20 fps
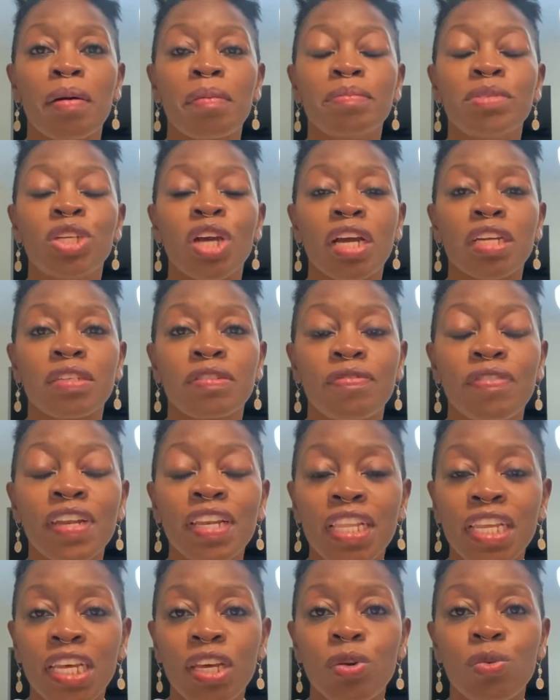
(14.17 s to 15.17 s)
Josh
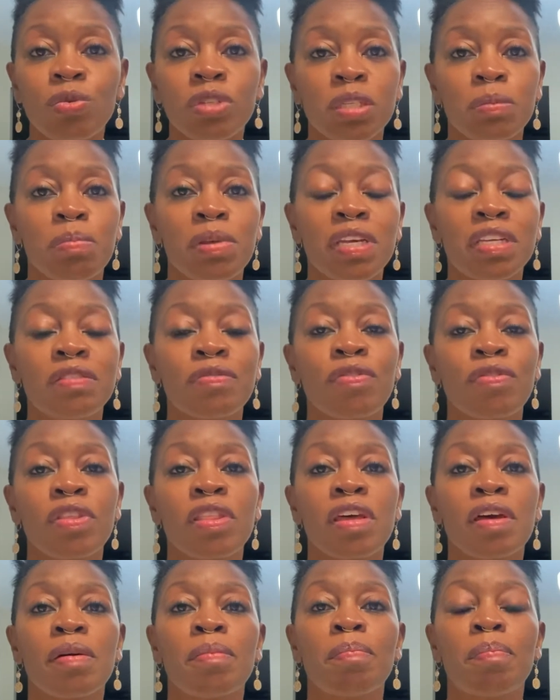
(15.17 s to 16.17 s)
Finley, who speaks for
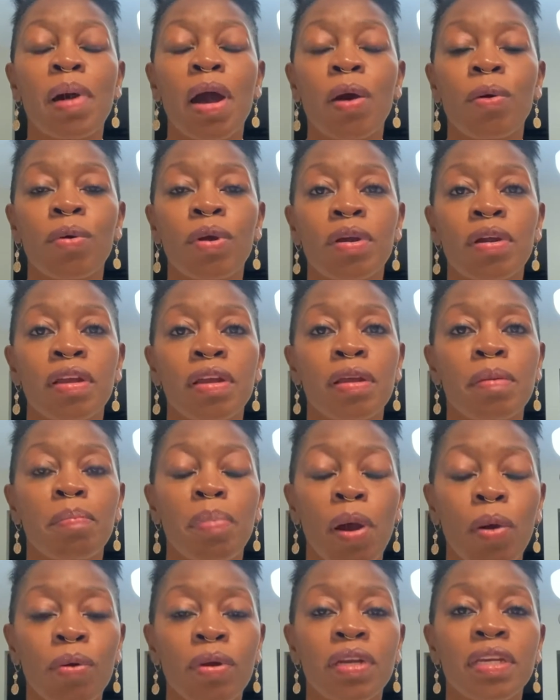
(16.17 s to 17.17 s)
the Power
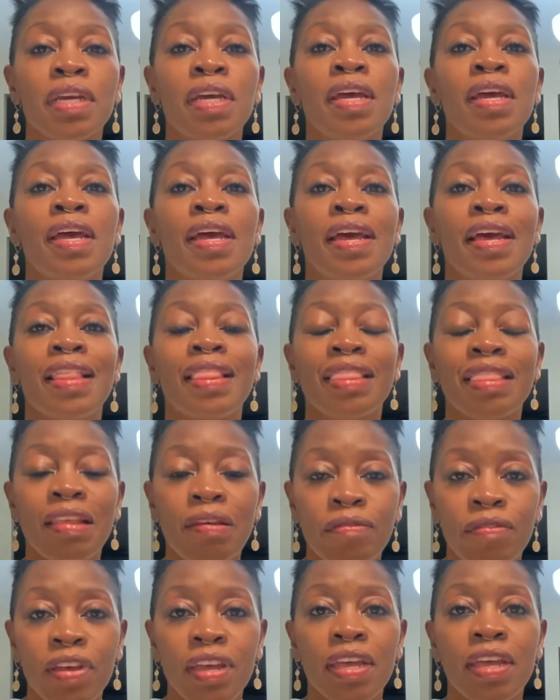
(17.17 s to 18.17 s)
Empowered
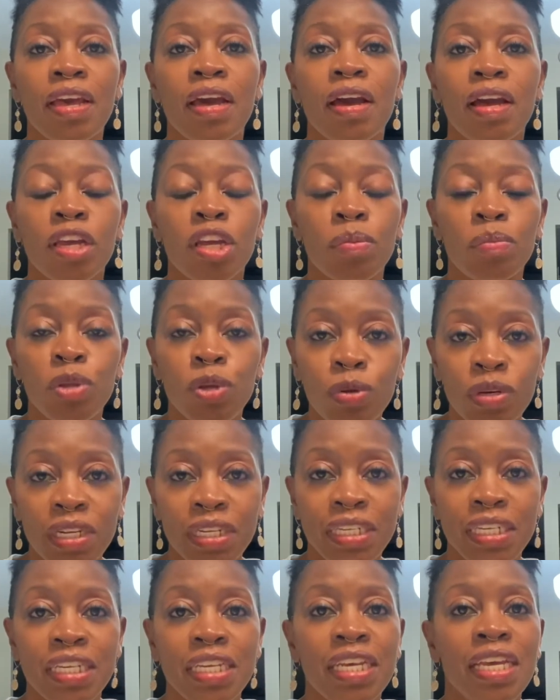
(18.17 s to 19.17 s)
Living
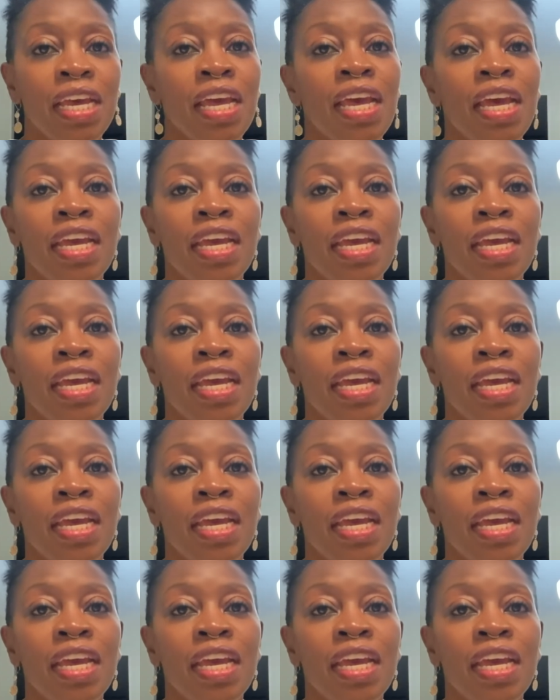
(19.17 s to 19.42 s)
Community.